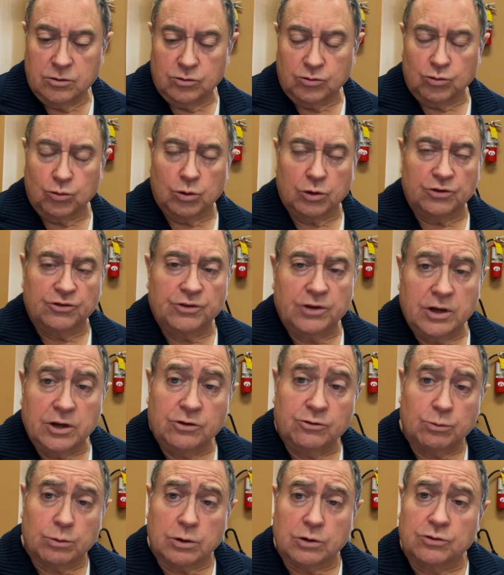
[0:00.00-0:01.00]
towards
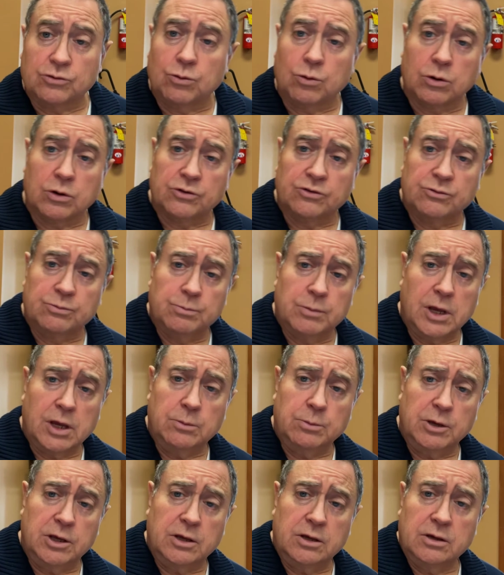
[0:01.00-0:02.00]
Israel, towards
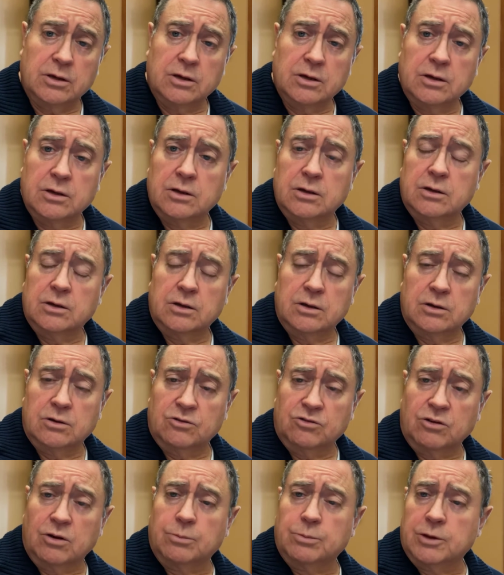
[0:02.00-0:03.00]
maybe
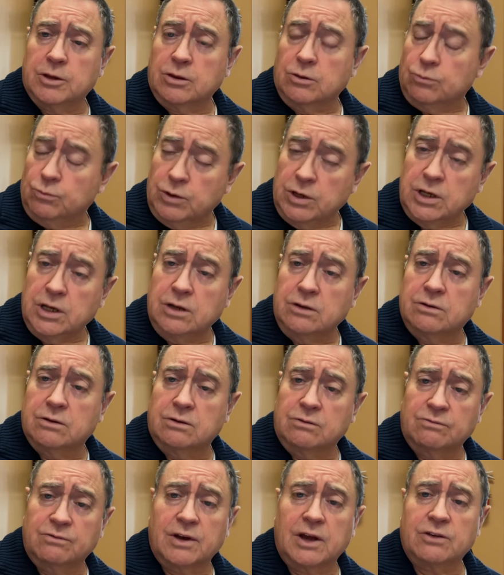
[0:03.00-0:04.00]
something that we need to
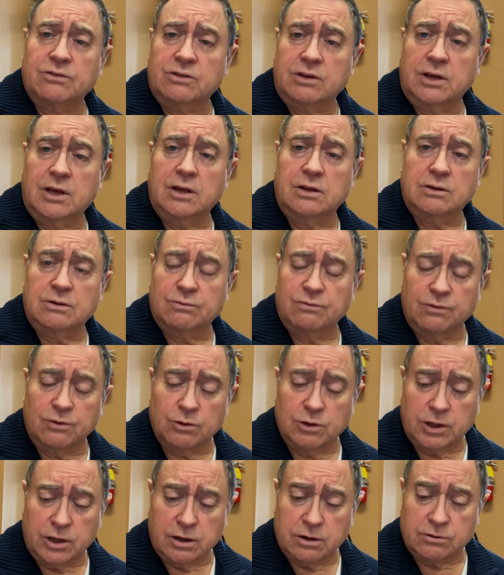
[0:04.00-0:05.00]
investigate to
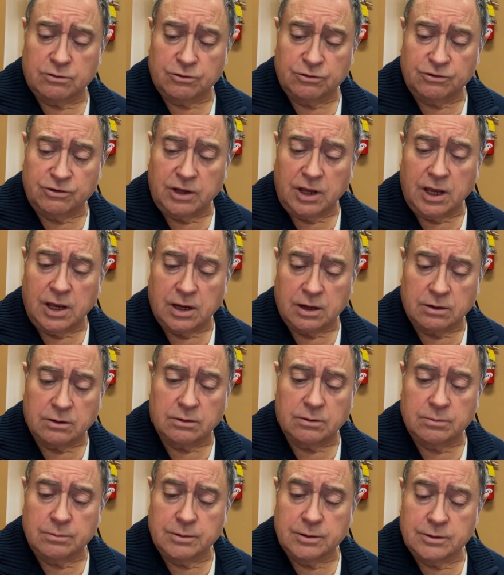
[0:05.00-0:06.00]
fully understand.
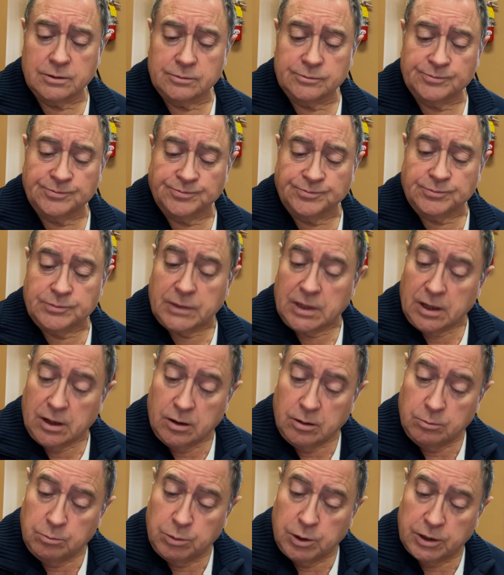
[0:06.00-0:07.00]

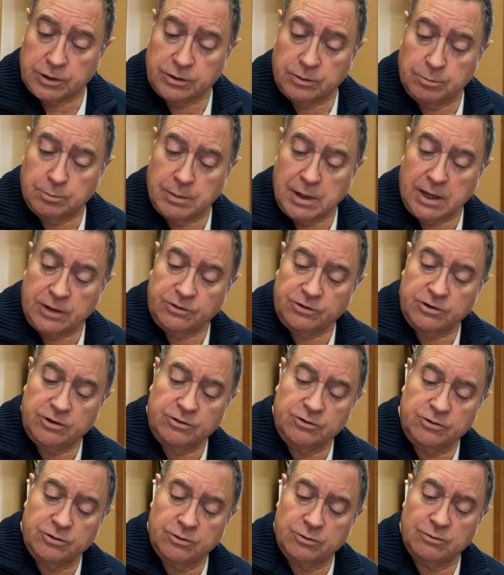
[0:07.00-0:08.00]
But the
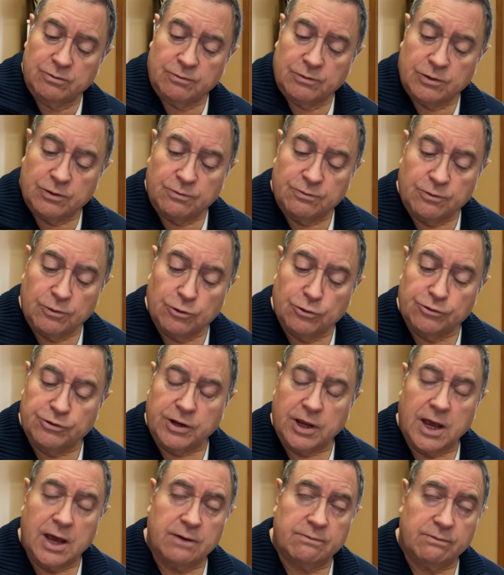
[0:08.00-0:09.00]
message for the first
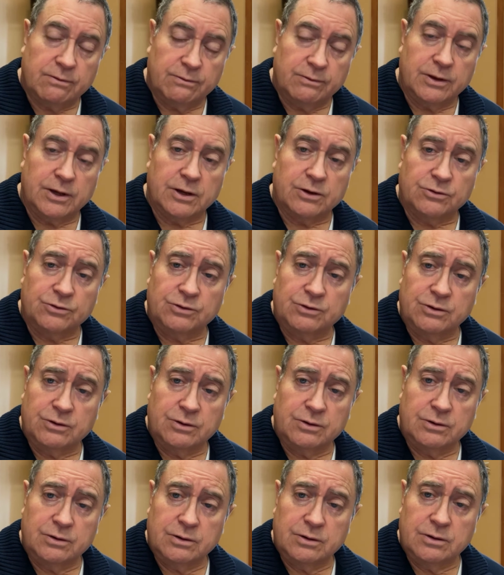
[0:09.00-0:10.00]
half of this
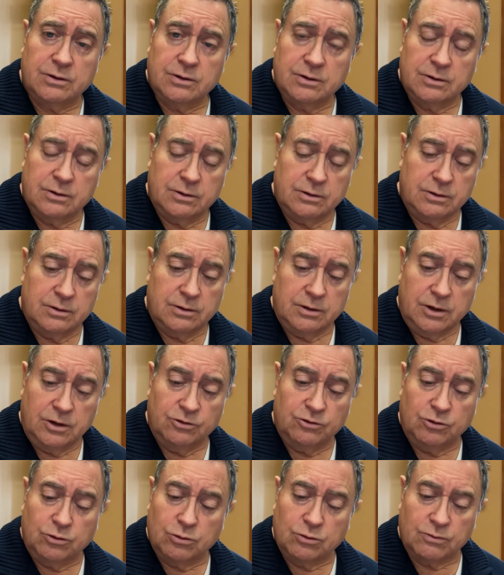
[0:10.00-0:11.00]

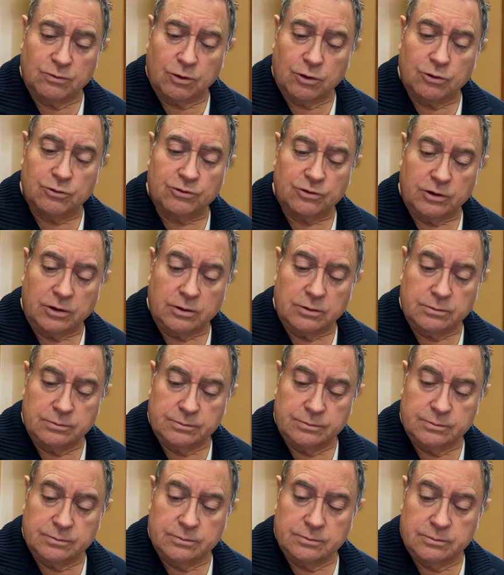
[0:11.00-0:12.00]
is universal.
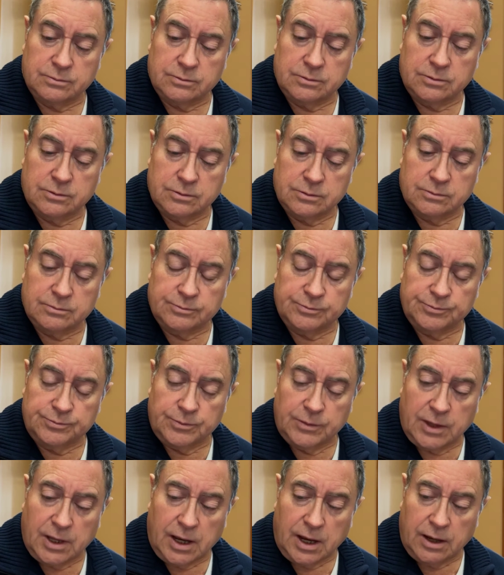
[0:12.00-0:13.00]

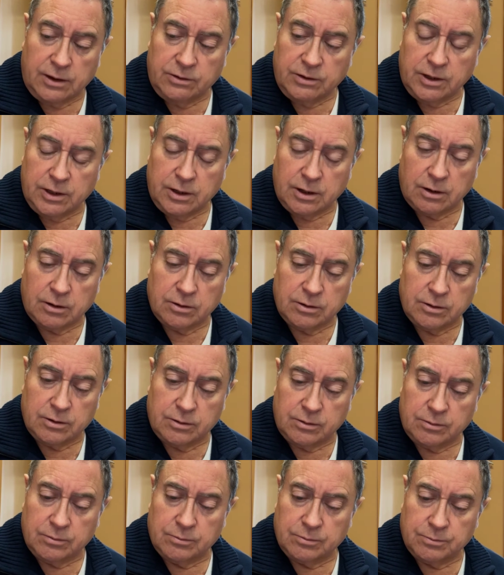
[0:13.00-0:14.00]
I think a
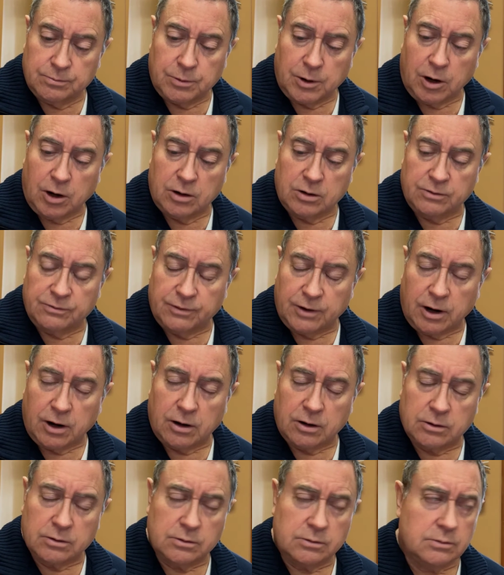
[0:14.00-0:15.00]
part of
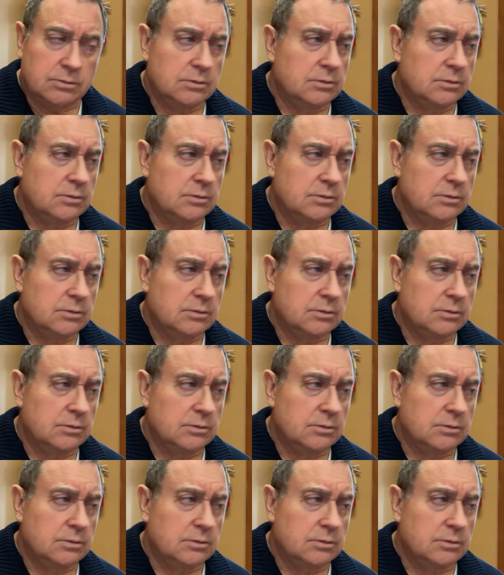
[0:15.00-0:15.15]
our